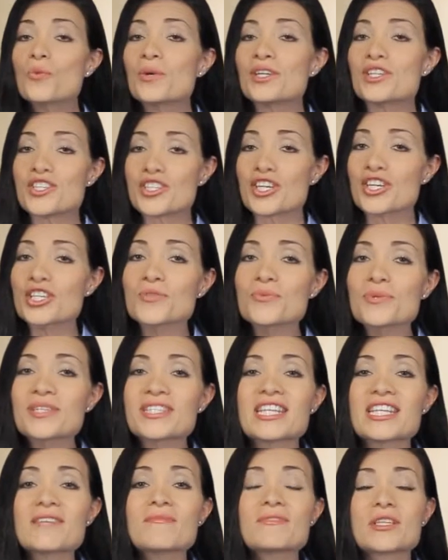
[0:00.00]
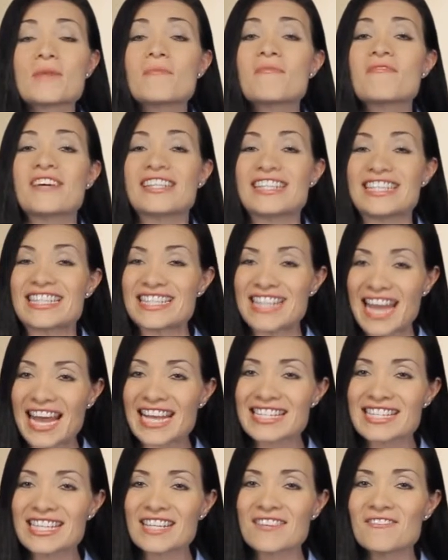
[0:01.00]
we just received some
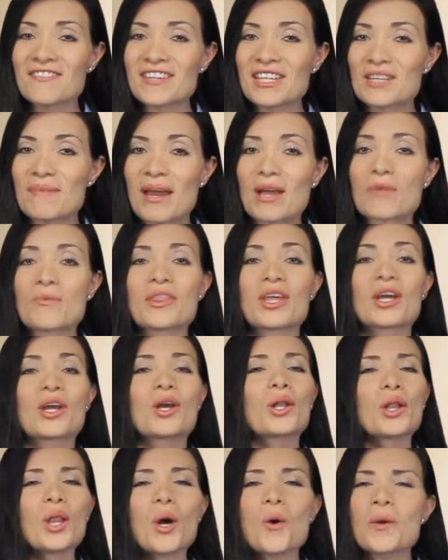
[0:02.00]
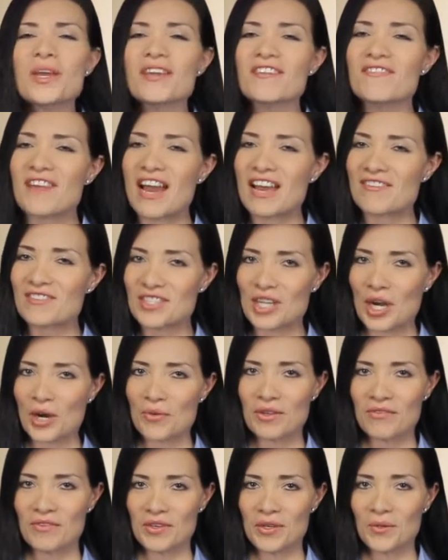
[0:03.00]
fantastic feedback with a glowing 5-star
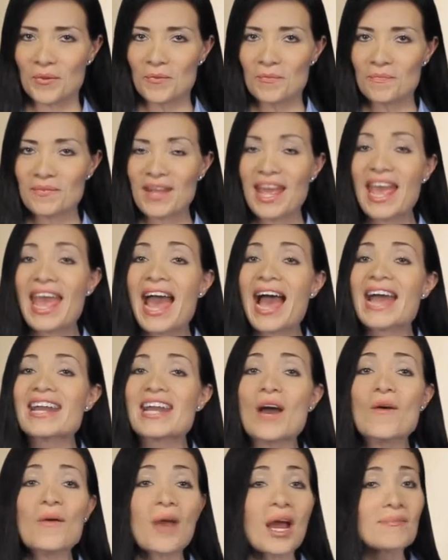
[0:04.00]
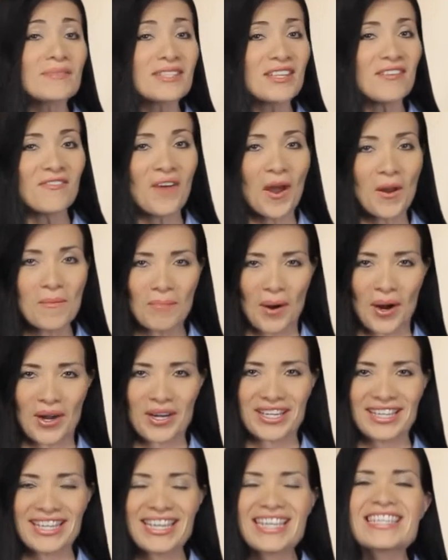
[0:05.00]
review. And now comes the fun
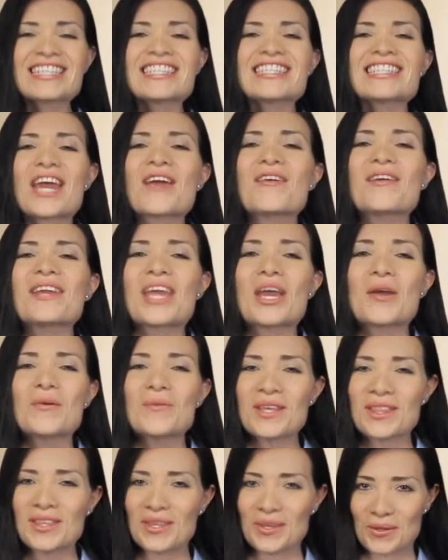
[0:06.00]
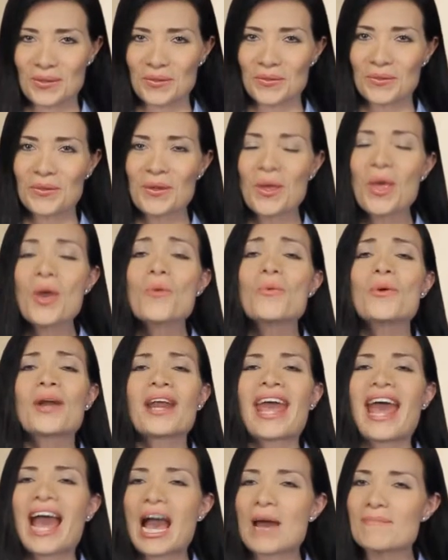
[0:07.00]
part, sharing it with you. We're
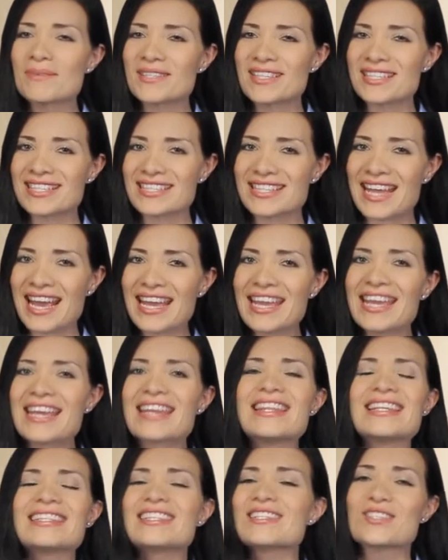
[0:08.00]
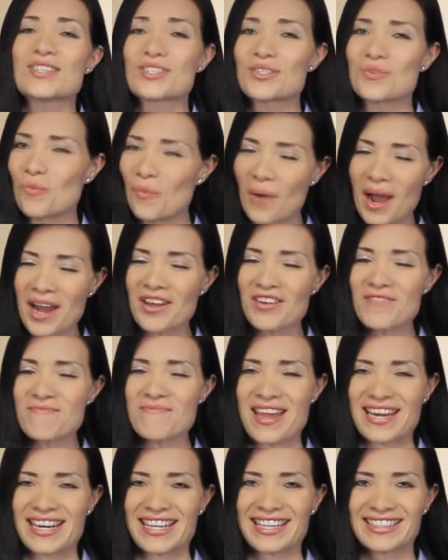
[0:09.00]
happy to say this is just one of
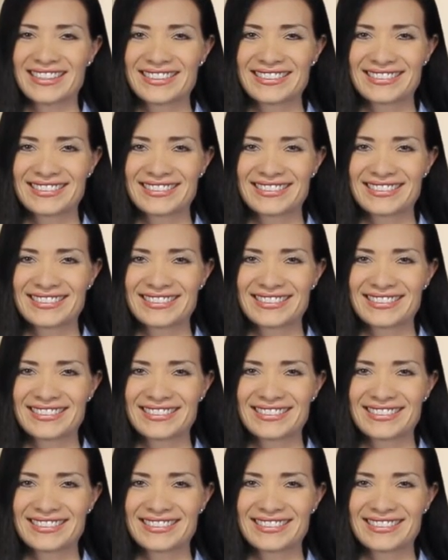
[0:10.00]
many.